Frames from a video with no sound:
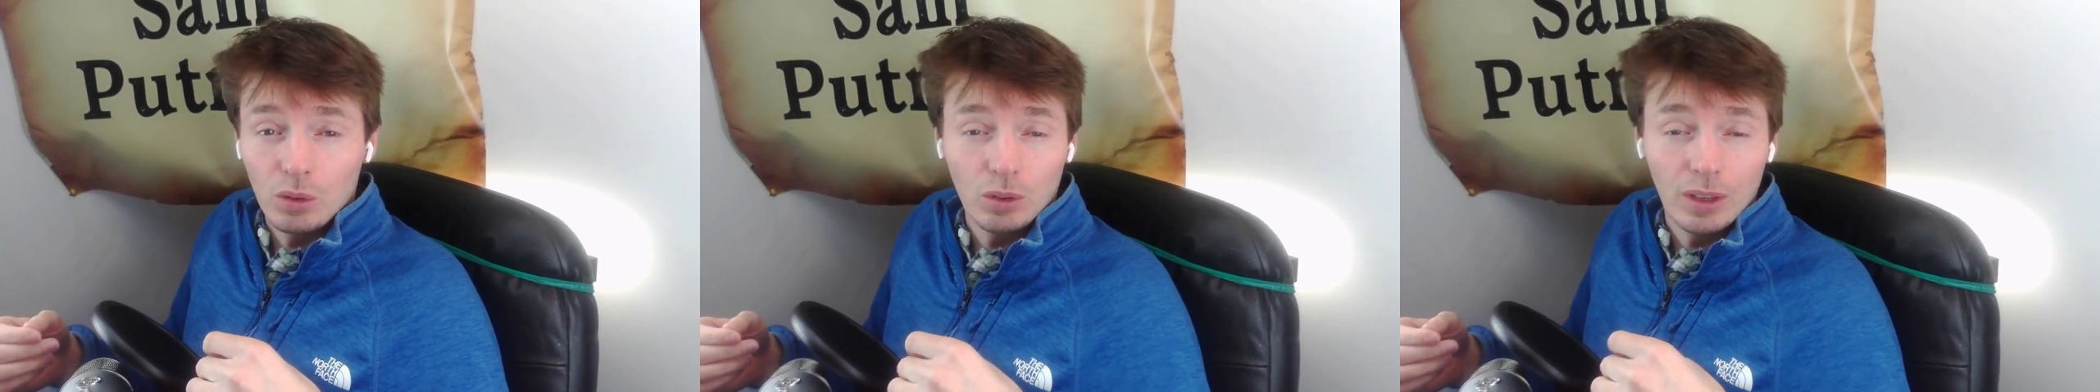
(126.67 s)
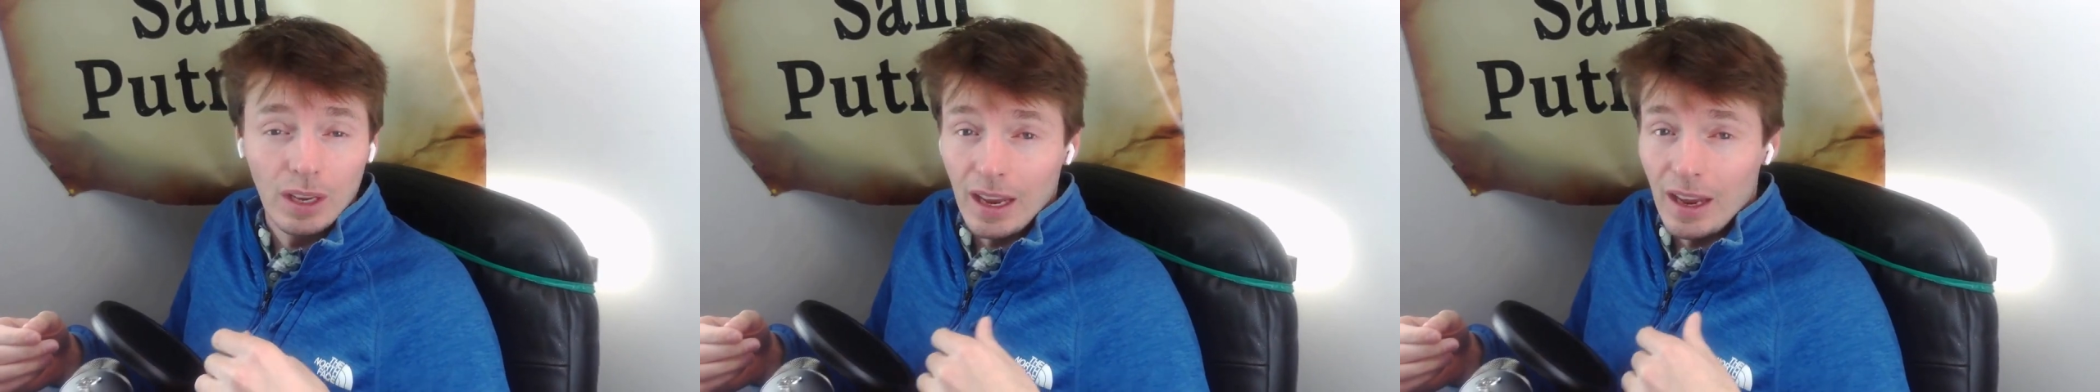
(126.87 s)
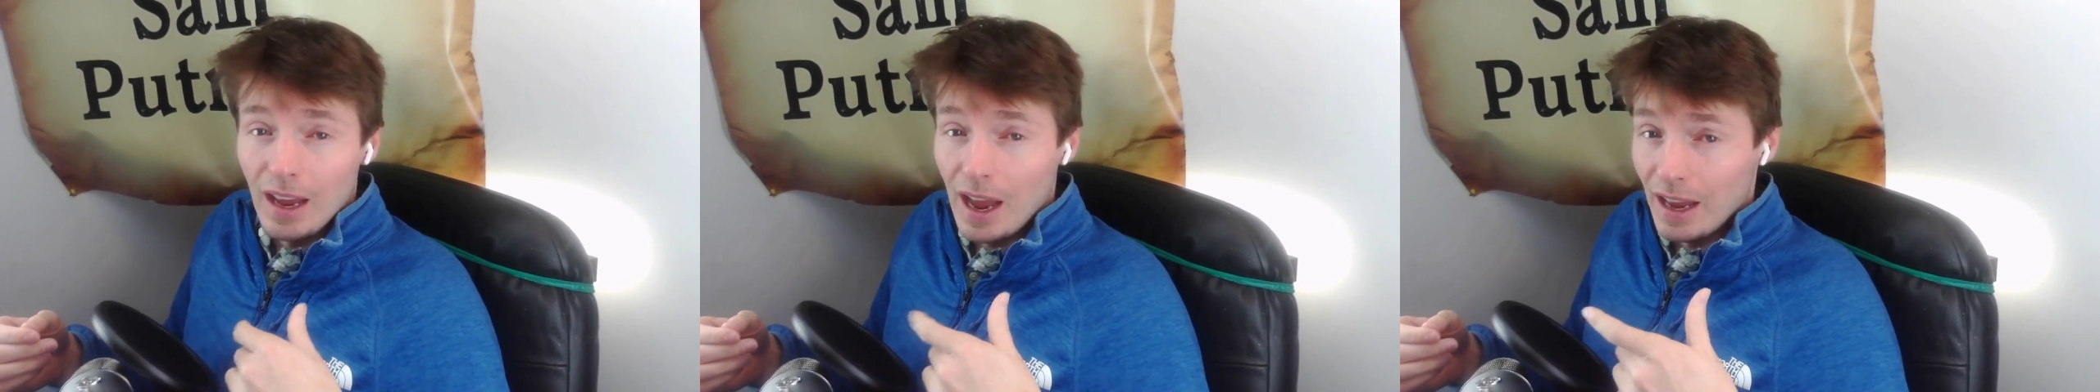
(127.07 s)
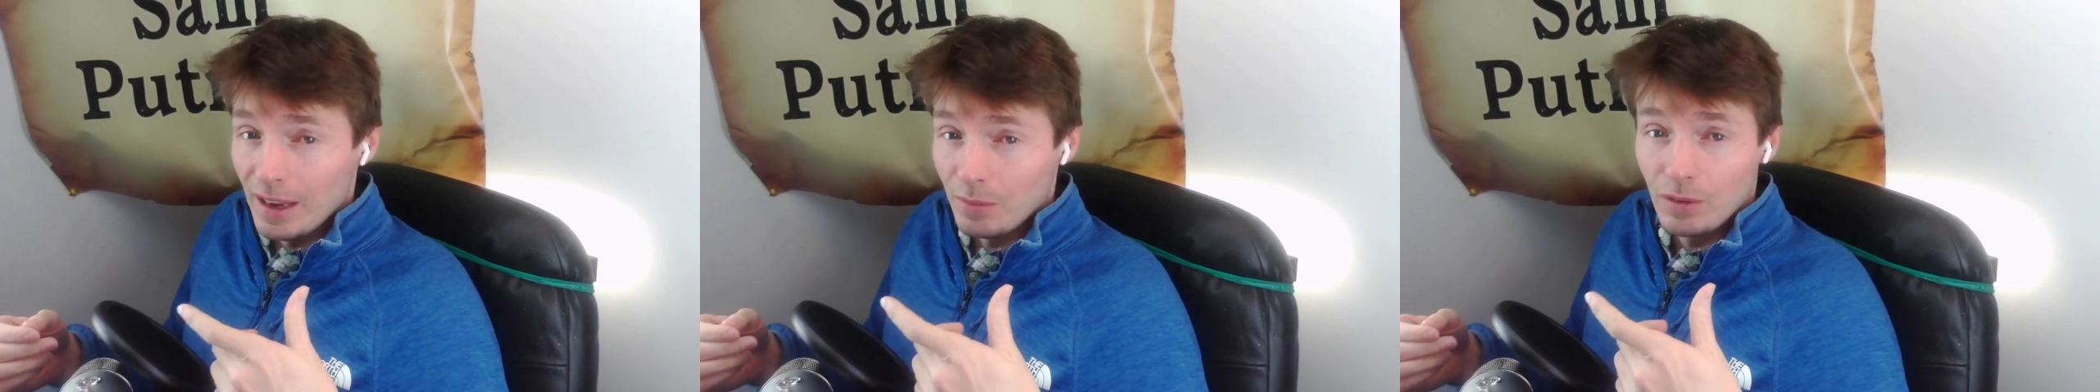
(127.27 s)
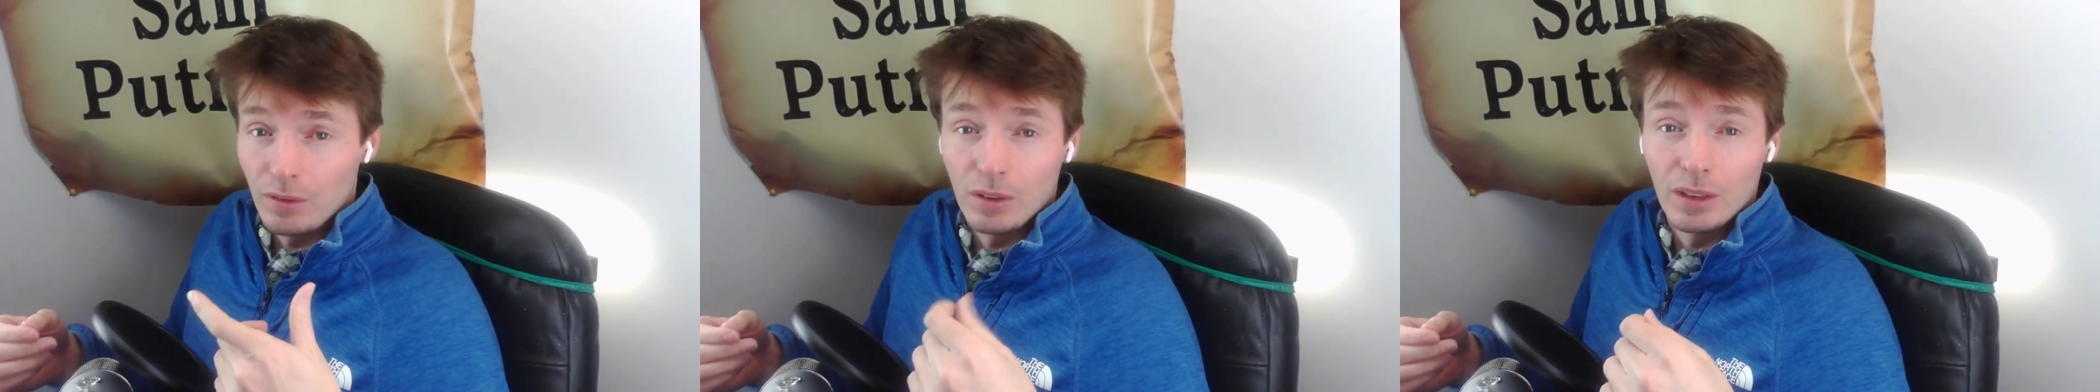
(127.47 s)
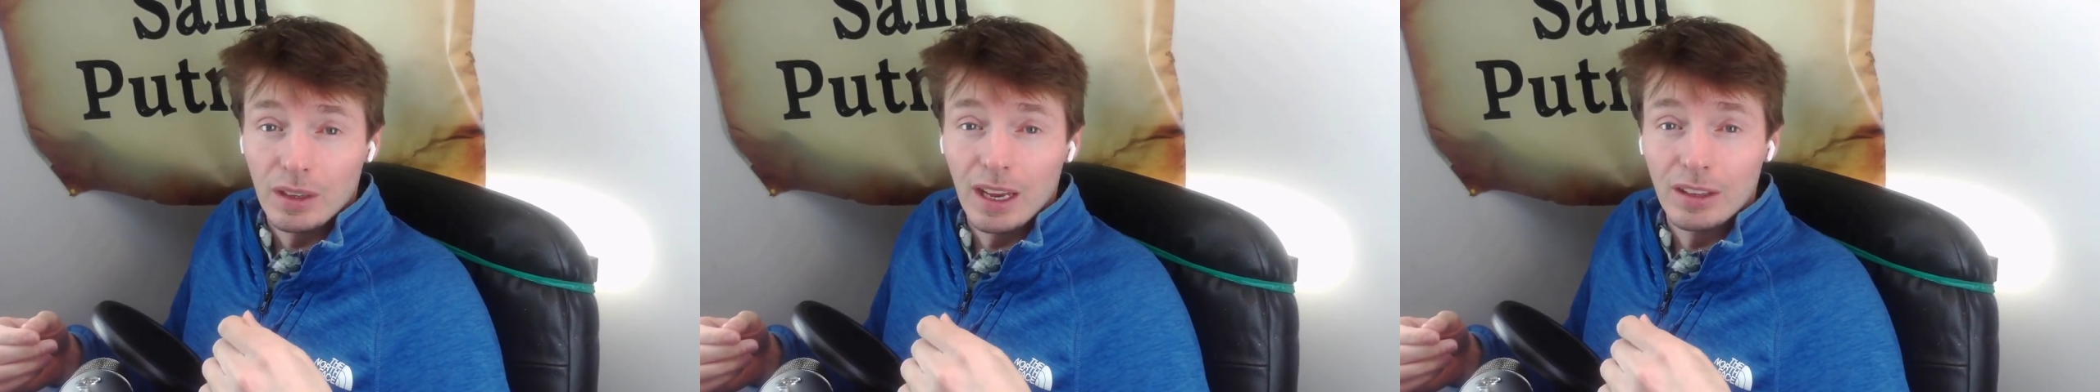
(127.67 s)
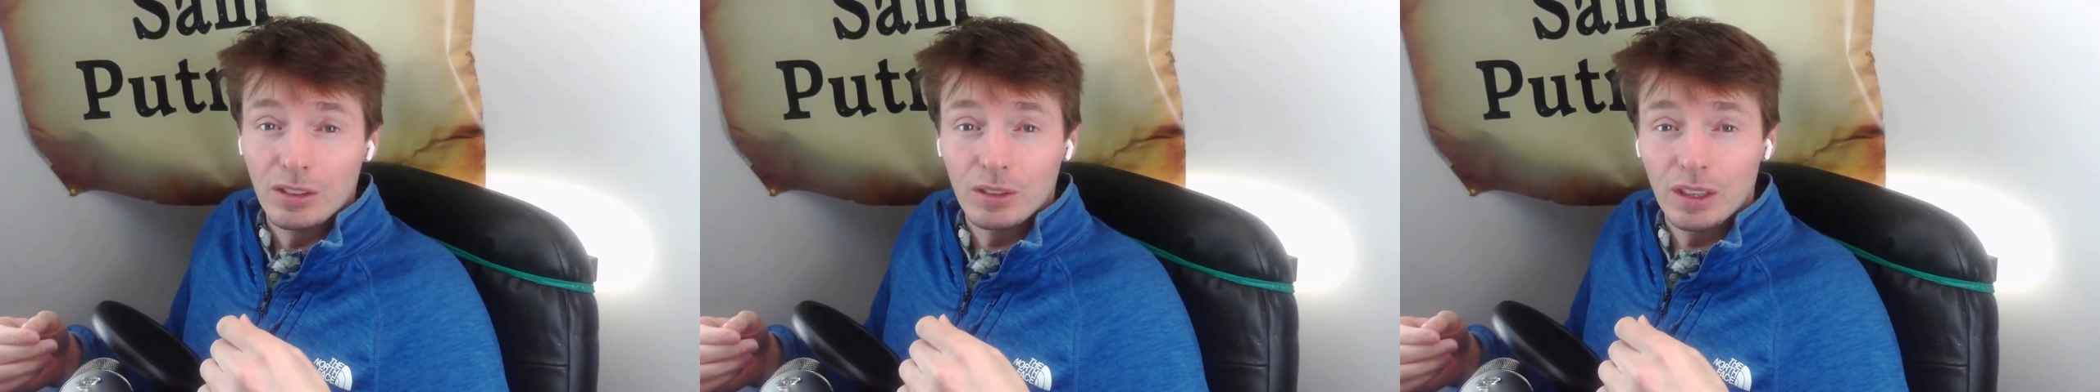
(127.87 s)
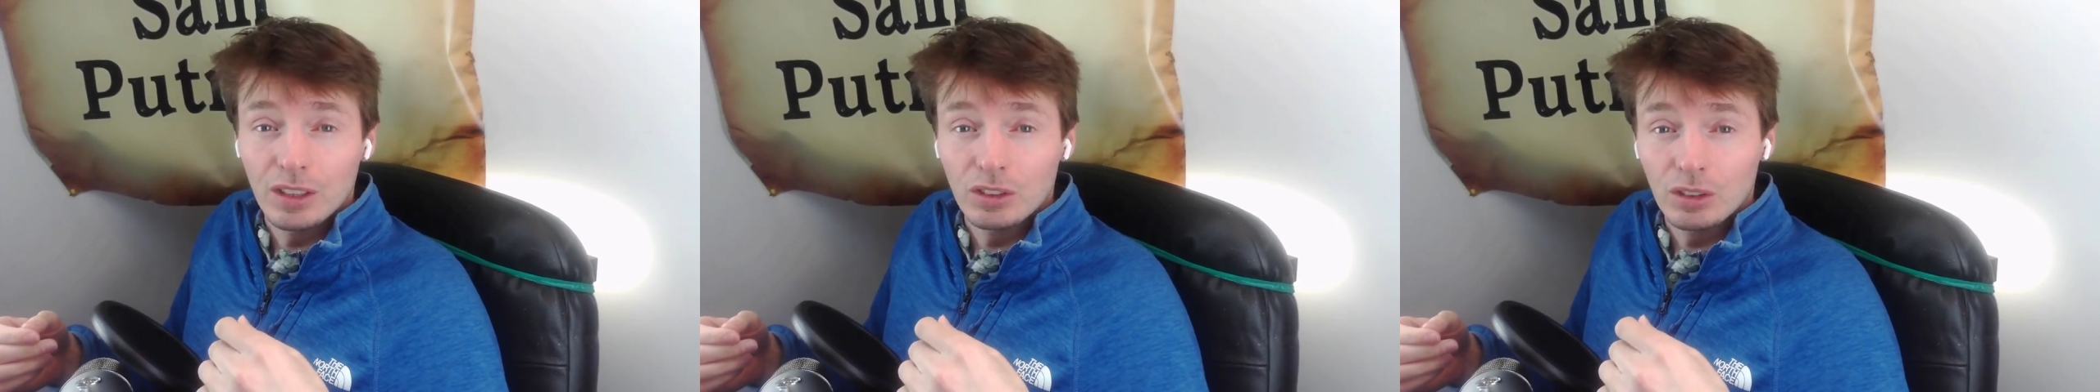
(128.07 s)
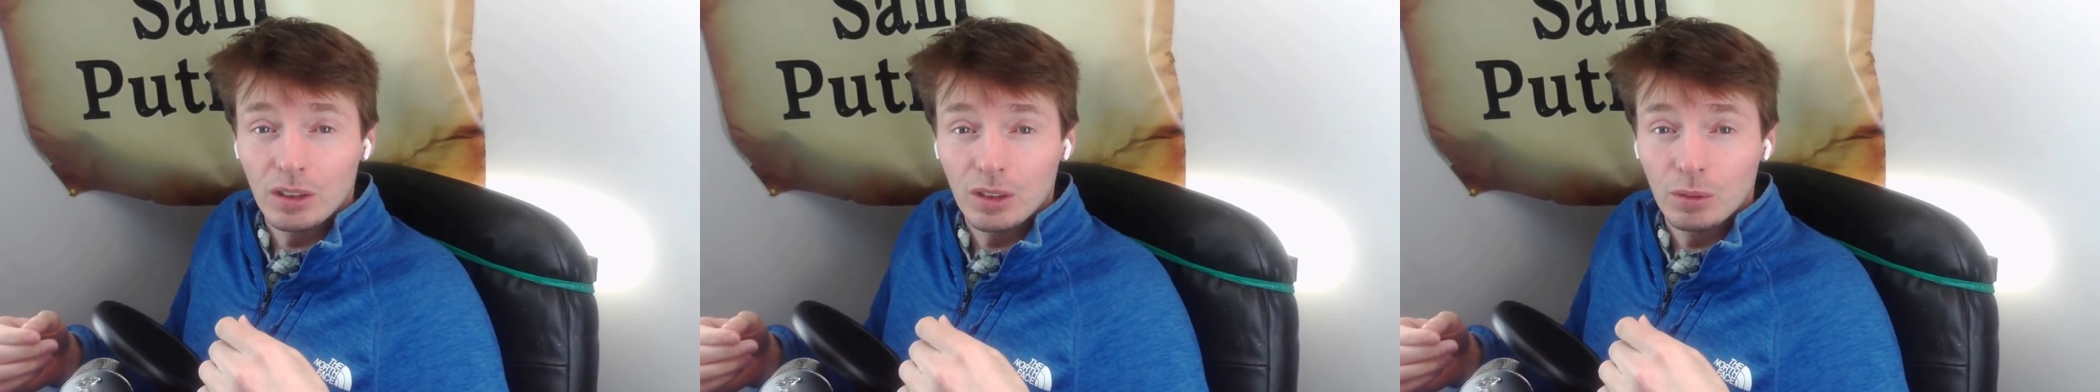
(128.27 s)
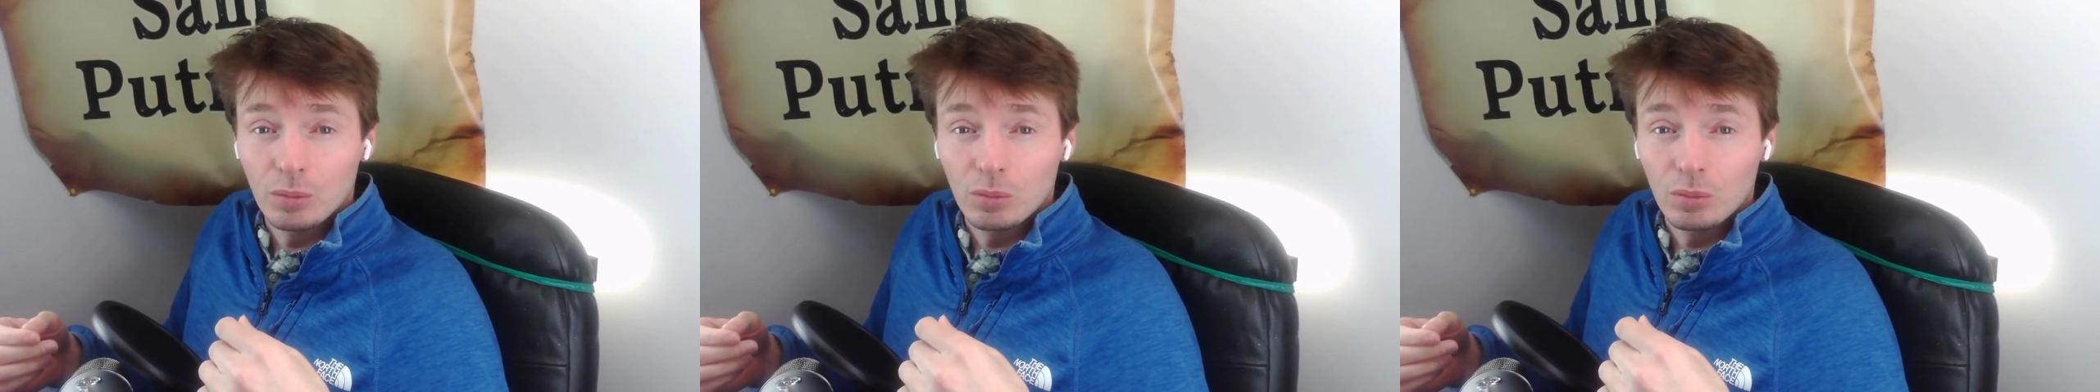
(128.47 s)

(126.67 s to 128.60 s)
or getting hyped for the next legendary